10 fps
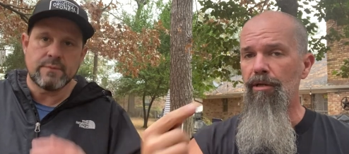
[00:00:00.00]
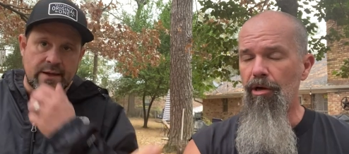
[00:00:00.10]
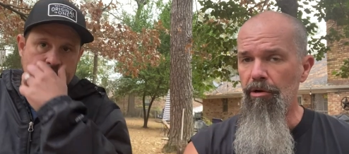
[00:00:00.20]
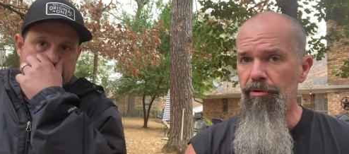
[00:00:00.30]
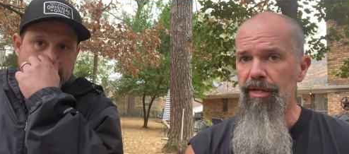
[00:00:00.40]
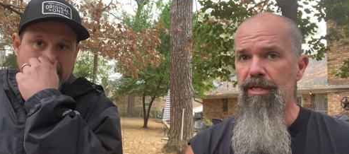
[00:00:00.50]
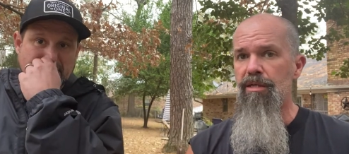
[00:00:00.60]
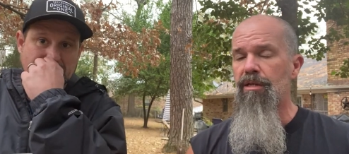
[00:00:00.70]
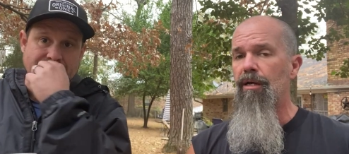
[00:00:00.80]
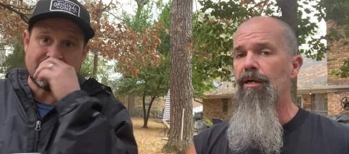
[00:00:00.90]
Speaker 1: all
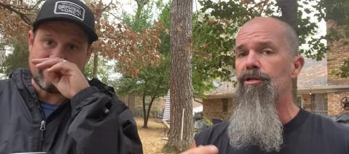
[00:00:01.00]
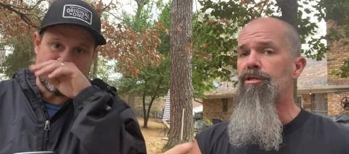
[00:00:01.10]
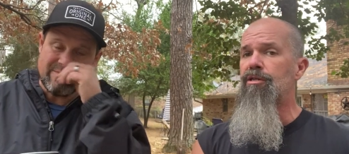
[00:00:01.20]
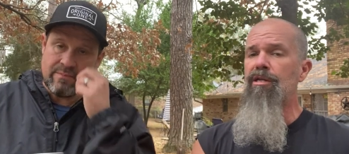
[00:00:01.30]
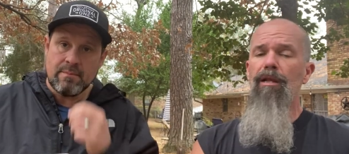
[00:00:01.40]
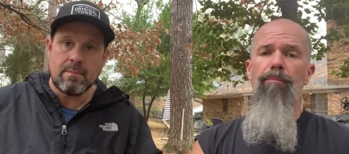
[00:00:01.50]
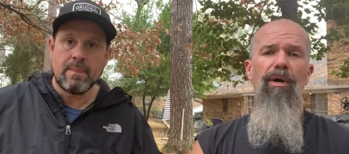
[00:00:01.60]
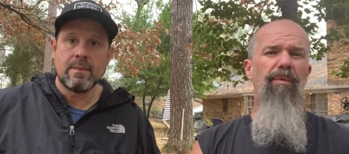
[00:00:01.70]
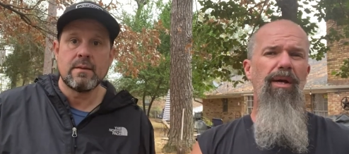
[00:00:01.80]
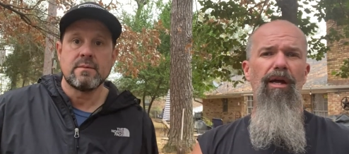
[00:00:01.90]
these uh,
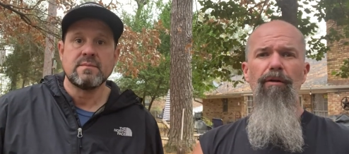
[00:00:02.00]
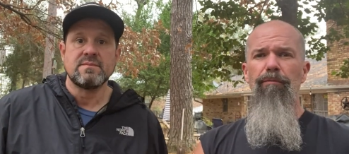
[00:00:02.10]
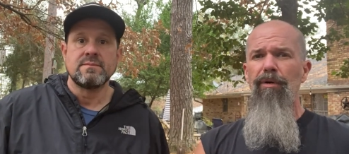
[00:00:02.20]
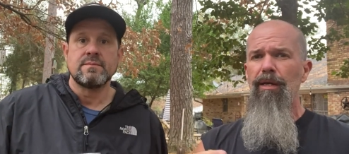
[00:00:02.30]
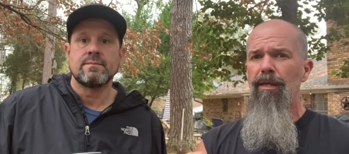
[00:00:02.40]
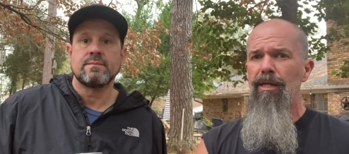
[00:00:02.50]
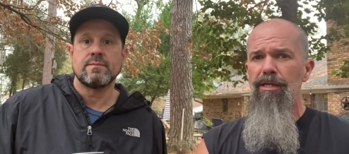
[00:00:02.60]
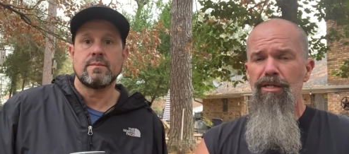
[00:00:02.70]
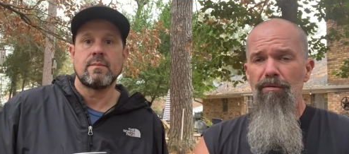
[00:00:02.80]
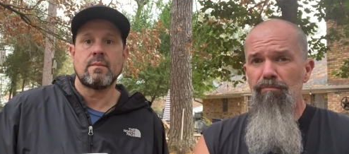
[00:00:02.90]
celebrate recovery,
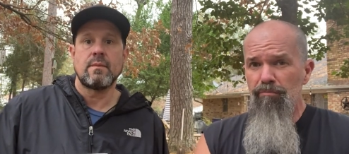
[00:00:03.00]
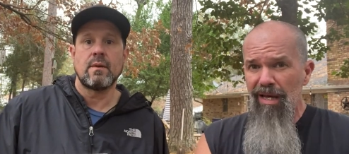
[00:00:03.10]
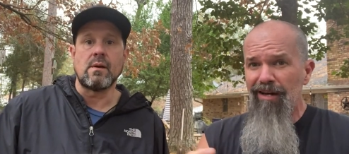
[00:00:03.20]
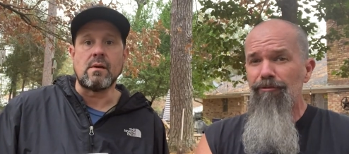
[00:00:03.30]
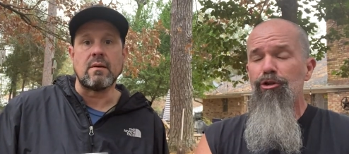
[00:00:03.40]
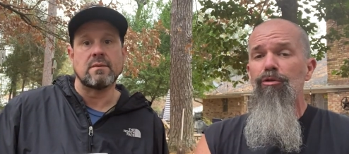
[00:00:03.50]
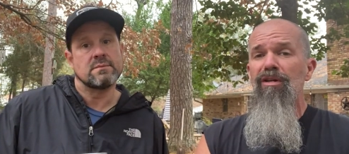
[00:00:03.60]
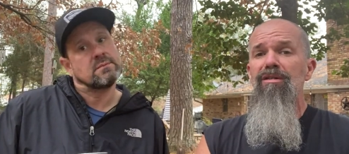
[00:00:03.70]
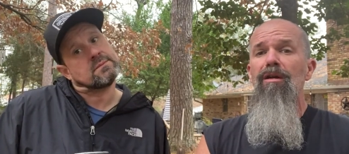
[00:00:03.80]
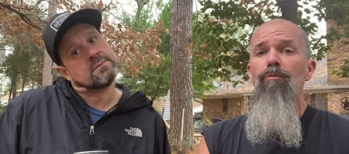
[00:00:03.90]
these
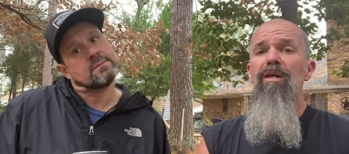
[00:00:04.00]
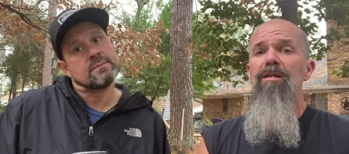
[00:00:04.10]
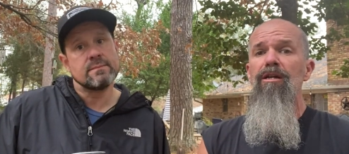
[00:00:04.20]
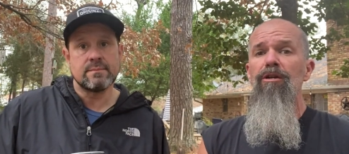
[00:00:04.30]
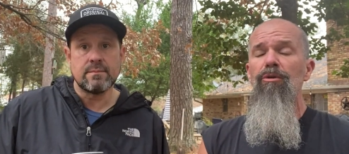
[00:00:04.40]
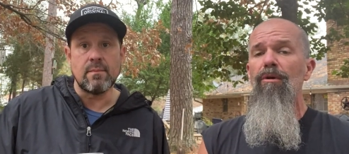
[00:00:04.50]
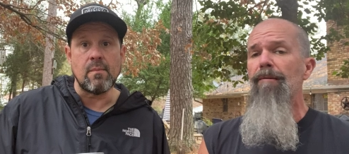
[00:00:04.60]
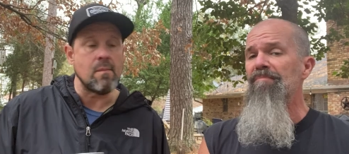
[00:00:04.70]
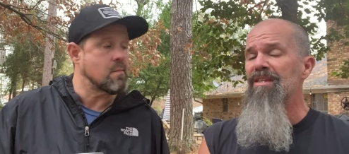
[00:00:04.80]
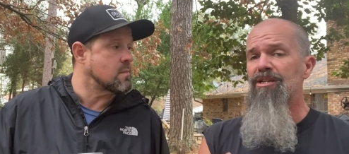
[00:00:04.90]
ministries that we do
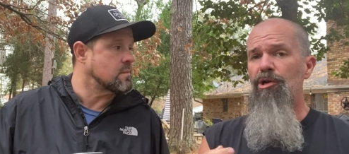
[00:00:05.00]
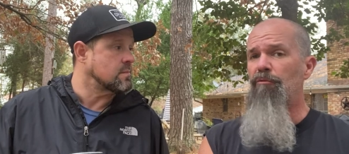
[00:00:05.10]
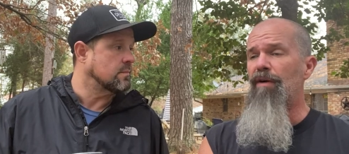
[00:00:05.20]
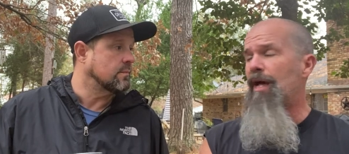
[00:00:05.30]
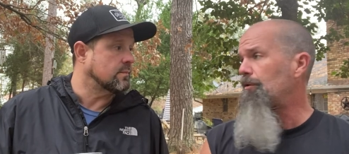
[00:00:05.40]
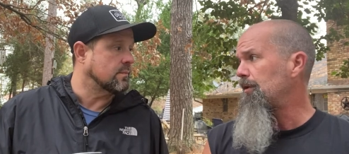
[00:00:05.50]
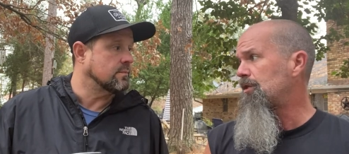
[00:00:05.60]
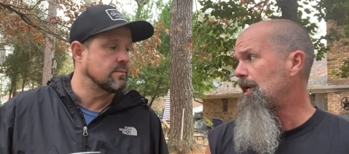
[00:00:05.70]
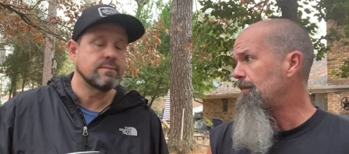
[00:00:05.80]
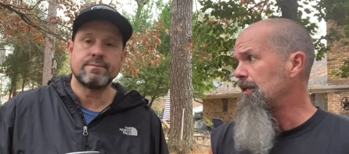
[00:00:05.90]
so vital this
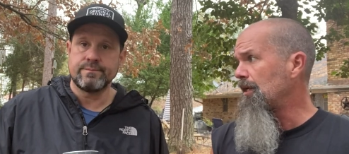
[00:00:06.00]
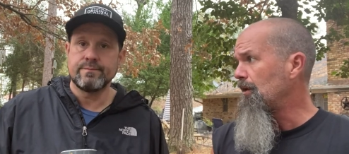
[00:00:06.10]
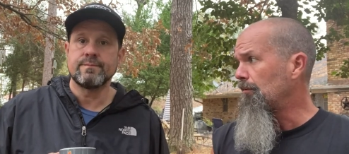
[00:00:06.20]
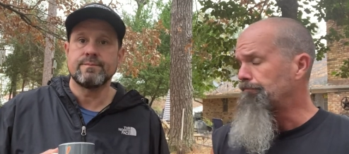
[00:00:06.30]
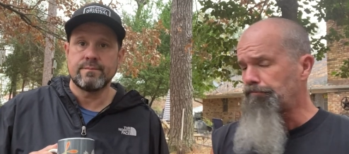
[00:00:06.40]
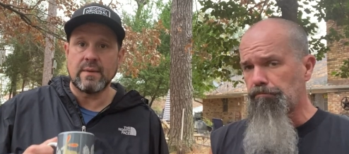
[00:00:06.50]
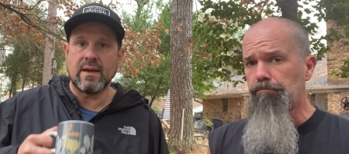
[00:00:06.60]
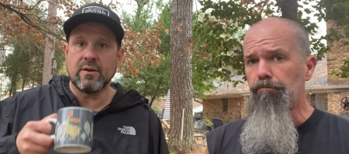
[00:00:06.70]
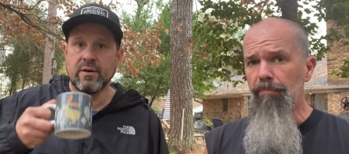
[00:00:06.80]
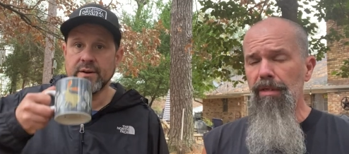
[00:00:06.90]
time of the year. I
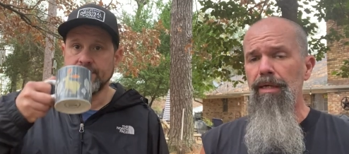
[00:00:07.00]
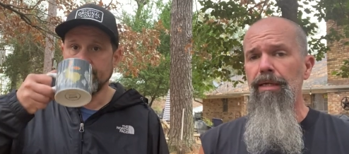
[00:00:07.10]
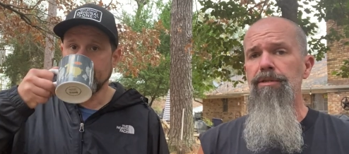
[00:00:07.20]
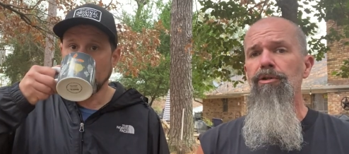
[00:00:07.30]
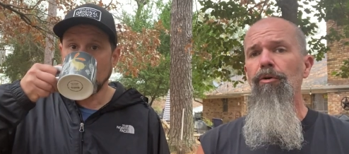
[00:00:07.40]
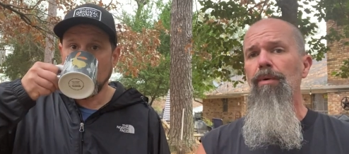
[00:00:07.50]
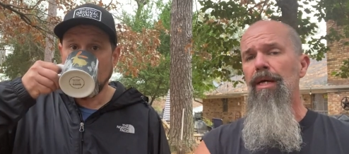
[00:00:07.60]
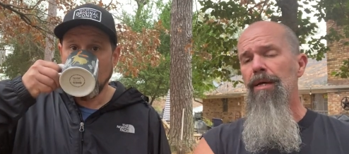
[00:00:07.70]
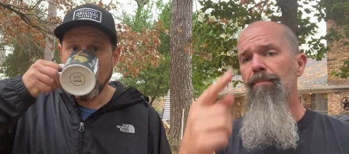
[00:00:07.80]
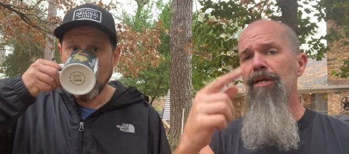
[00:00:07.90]
agree. Uh, so
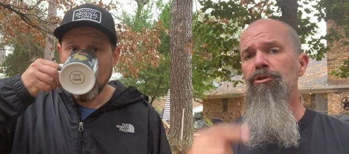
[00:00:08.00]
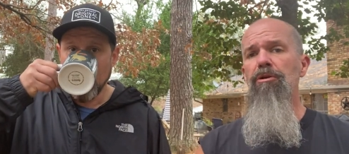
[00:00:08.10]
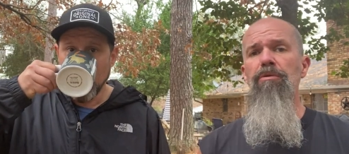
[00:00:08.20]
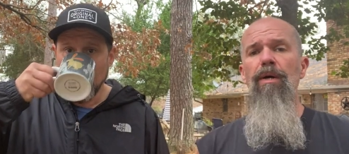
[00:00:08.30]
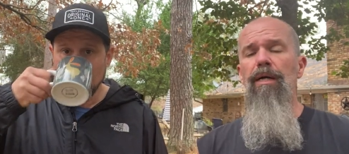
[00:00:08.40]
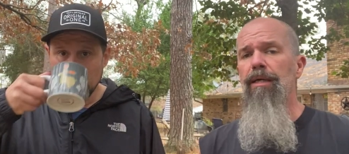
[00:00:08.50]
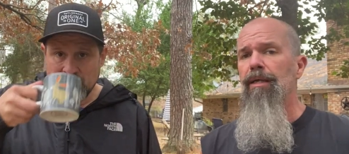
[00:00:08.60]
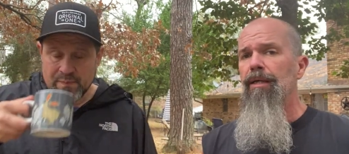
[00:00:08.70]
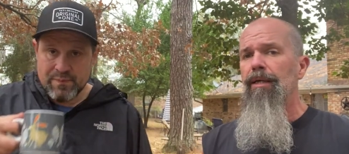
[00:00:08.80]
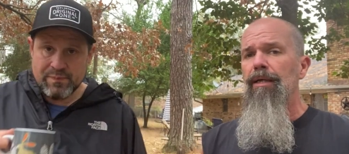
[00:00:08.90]
make sure you uh,
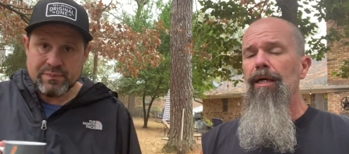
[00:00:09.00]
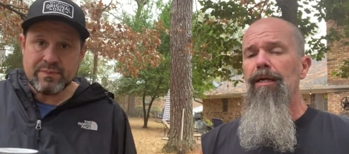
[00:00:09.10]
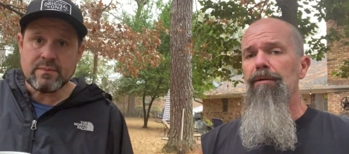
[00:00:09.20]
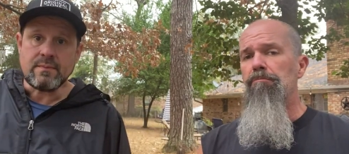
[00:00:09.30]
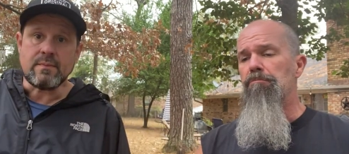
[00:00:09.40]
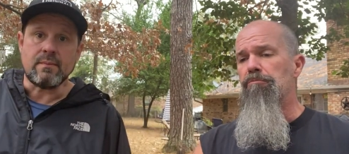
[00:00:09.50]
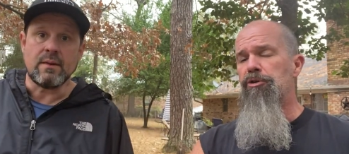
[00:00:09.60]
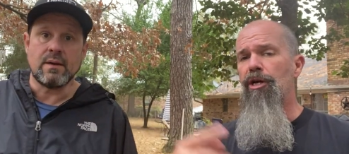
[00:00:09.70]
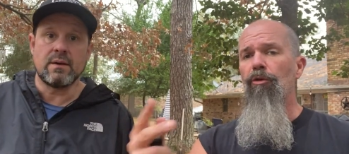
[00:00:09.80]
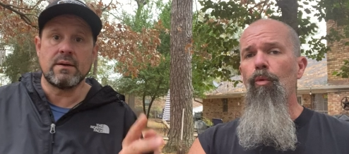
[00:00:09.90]
uh,
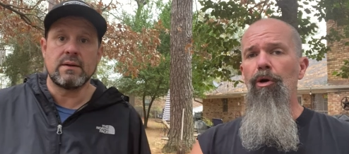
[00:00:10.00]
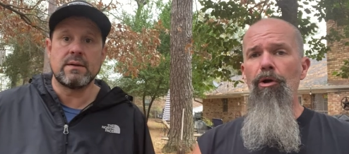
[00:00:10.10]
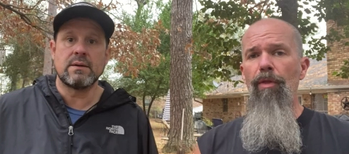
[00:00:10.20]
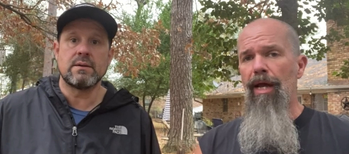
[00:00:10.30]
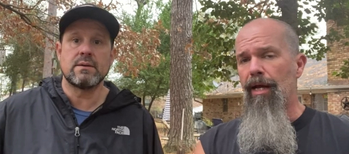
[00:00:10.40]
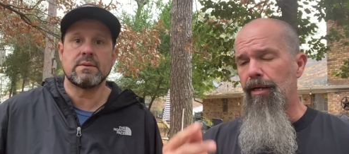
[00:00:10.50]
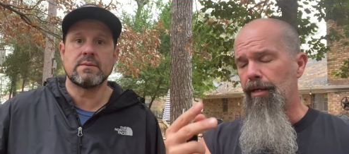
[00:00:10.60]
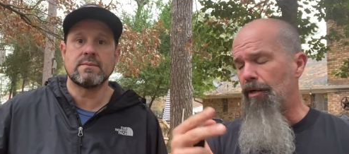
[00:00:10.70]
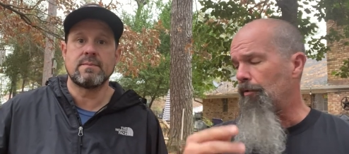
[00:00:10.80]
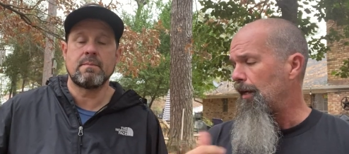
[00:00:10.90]
share the word on that.
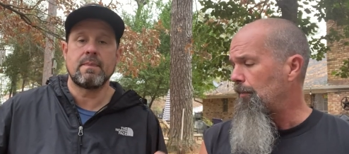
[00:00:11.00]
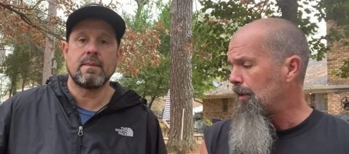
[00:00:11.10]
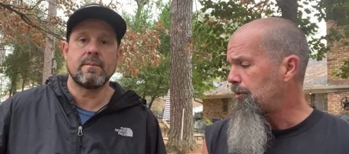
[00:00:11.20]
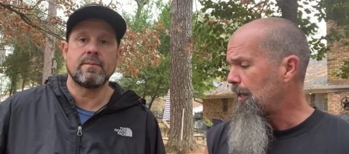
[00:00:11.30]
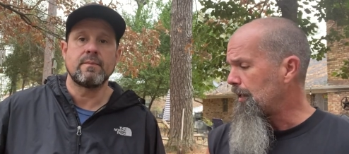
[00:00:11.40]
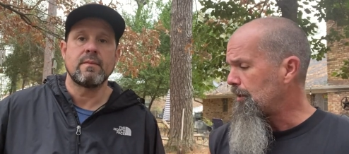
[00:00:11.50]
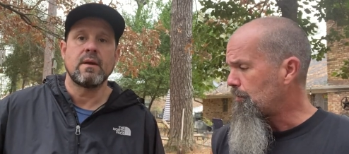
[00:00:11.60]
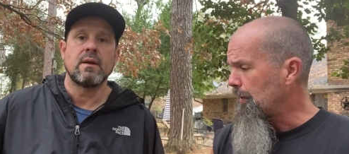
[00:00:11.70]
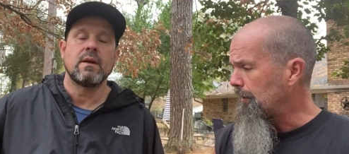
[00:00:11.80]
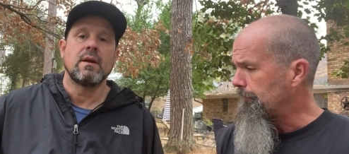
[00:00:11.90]
On that, what else you got this
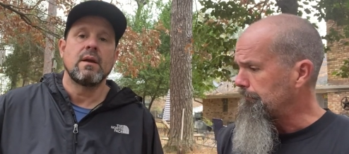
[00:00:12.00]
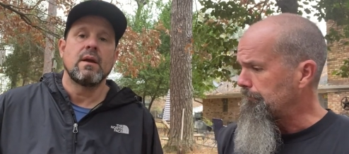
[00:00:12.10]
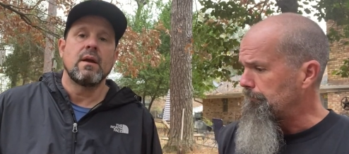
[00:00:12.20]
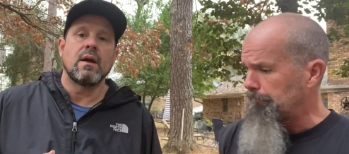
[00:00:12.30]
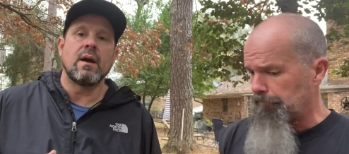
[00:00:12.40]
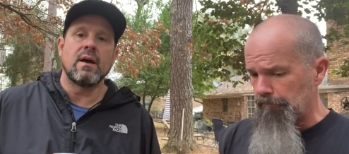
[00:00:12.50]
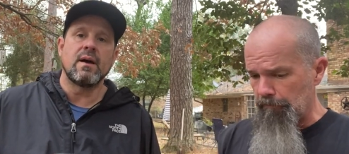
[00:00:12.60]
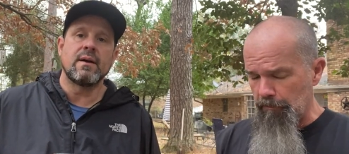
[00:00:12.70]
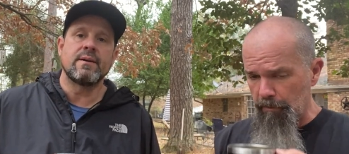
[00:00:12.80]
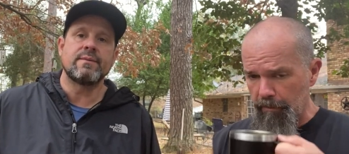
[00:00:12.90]
week?
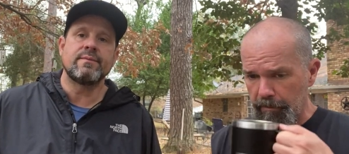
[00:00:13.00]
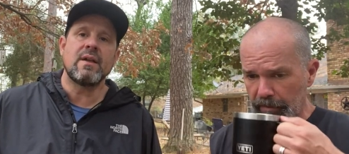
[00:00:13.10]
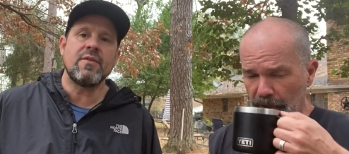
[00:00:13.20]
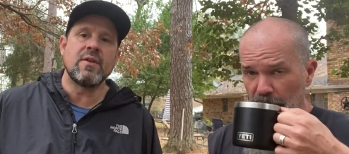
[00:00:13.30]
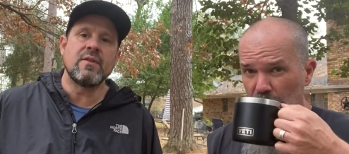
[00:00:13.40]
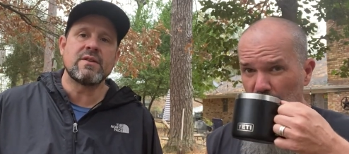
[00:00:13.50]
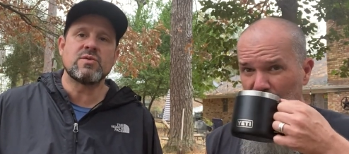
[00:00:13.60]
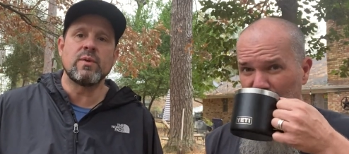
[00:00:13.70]
Speaker 2: Uh, nothing this